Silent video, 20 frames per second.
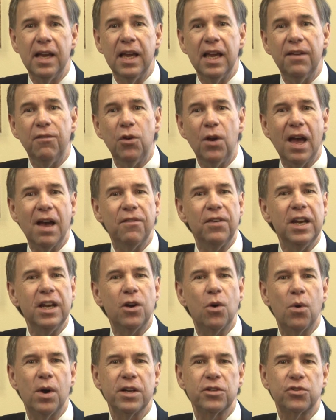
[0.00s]
If you have any
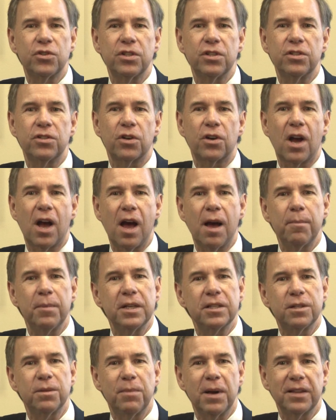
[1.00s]
questions or
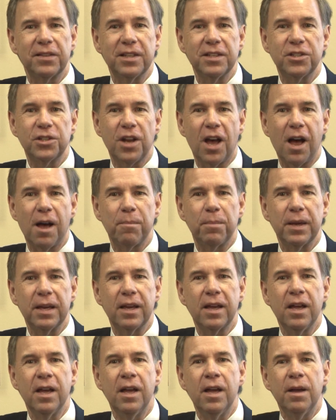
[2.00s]
comments about this topic,
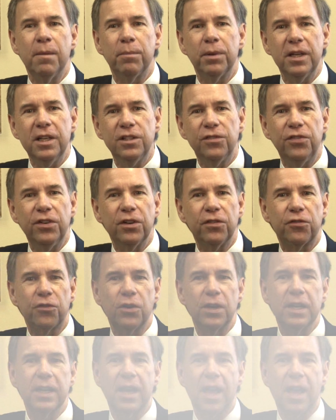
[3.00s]
please feel free to